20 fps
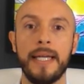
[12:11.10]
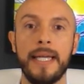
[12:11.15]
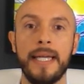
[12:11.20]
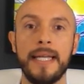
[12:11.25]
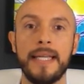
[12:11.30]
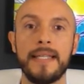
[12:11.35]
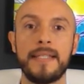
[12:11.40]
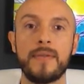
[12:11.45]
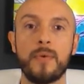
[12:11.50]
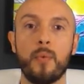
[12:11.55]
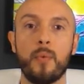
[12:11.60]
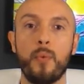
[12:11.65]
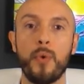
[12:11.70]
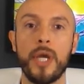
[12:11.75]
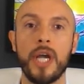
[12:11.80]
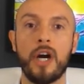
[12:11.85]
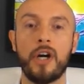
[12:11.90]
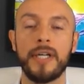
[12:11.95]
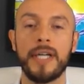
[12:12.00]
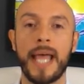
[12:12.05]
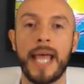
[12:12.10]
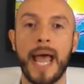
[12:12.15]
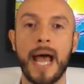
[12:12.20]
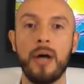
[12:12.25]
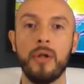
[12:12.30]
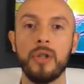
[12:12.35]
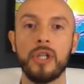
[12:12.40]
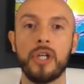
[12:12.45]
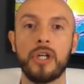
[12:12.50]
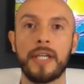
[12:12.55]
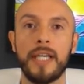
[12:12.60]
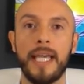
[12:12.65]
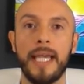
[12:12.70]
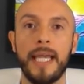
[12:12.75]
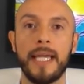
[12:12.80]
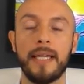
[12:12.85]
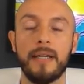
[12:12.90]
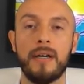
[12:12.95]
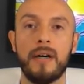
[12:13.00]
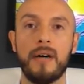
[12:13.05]
is we are now
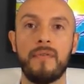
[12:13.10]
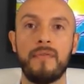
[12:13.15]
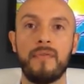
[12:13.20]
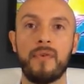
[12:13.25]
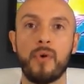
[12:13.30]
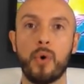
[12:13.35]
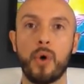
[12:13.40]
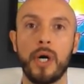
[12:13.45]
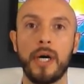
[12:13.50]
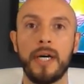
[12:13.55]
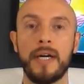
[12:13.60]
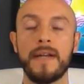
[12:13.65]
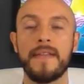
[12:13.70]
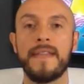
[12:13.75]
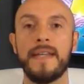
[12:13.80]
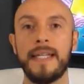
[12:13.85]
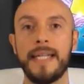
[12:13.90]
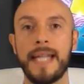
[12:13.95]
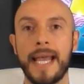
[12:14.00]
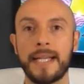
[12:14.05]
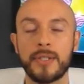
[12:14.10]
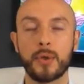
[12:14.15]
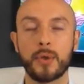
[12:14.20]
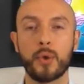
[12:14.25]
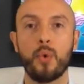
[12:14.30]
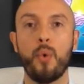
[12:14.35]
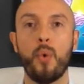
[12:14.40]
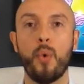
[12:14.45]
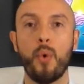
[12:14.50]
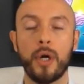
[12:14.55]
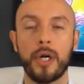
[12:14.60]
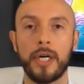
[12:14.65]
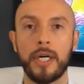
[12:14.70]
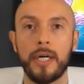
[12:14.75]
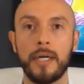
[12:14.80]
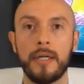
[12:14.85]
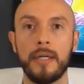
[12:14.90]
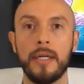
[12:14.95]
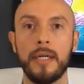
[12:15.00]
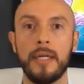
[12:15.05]
looking for the next
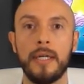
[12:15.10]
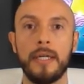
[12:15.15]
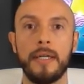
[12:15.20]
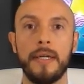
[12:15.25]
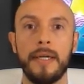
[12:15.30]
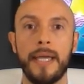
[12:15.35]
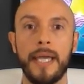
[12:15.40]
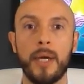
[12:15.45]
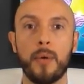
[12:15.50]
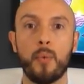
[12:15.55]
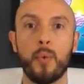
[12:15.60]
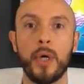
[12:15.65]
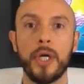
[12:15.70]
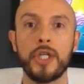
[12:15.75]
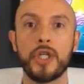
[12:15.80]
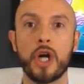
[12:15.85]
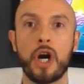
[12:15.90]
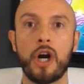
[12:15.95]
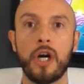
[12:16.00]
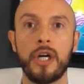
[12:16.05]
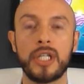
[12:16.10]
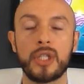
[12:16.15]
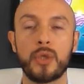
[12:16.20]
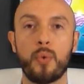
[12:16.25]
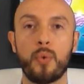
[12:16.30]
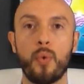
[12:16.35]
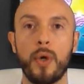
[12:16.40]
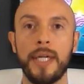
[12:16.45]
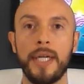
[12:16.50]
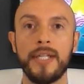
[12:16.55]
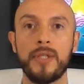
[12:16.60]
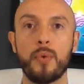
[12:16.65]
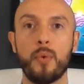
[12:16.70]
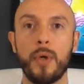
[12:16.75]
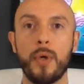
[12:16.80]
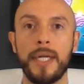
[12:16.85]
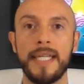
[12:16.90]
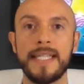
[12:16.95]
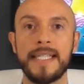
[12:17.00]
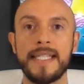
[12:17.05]
quarter in which our
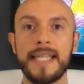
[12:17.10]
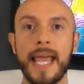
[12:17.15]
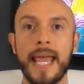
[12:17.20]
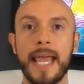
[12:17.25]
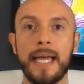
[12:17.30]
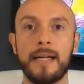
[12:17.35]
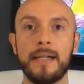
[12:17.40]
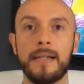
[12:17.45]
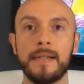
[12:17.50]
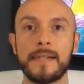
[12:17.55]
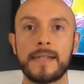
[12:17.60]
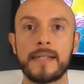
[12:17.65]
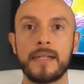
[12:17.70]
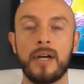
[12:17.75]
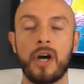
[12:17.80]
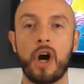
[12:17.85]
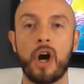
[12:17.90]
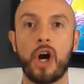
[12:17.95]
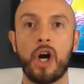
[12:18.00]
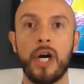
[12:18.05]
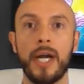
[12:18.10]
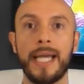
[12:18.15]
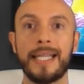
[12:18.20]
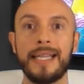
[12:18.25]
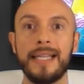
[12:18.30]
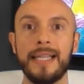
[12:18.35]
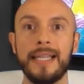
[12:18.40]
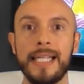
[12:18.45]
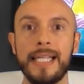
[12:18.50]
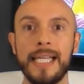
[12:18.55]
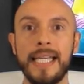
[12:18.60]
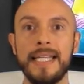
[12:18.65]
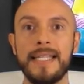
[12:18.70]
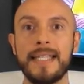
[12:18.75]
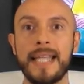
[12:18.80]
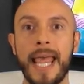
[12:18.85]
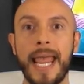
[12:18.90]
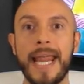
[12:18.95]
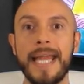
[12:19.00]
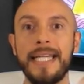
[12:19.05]
2020 sales are at
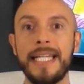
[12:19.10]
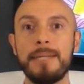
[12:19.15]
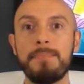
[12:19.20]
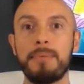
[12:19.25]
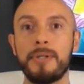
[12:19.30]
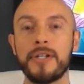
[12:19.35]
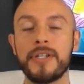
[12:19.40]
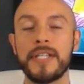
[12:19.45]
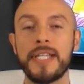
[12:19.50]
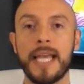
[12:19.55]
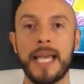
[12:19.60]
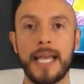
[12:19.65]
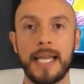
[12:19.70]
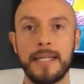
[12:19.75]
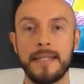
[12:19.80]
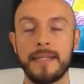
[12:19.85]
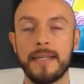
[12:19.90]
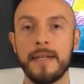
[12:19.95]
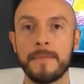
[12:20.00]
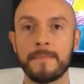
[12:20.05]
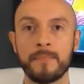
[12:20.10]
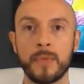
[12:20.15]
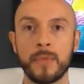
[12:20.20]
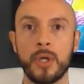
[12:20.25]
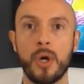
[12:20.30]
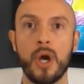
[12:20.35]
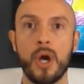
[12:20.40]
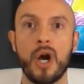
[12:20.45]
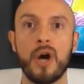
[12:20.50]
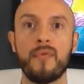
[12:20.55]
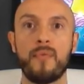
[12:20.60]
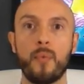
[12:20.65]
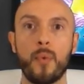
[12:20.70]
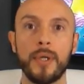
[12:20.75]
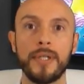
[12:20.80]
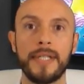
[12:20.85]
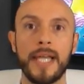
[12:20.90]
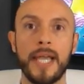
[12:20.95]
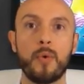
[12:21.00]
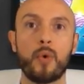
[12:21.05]
least 80% of
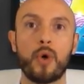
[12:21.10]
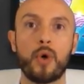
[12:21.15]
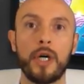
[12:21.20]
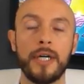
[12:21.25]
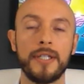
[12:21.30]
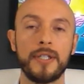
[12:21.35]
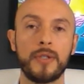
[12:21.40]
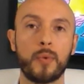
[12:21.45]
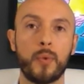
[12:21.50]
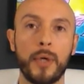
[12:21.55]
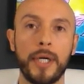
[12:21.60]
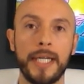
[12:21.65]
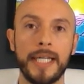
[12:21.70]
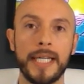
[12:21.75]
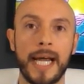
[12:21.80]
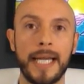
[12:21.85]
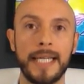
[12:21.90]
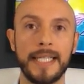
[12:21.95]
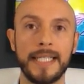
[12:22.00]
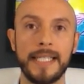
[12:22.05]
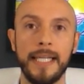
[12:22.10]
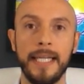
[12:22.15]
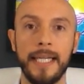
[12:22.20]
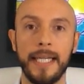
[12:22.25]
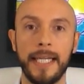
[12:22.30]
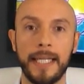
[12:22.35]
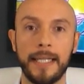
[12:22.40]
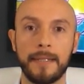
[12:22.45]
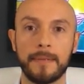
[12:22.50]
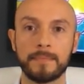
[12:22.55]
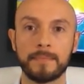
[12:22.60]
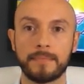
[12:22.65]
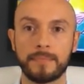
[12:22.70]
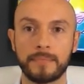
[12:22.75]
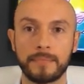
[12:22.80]
what they were in 2019.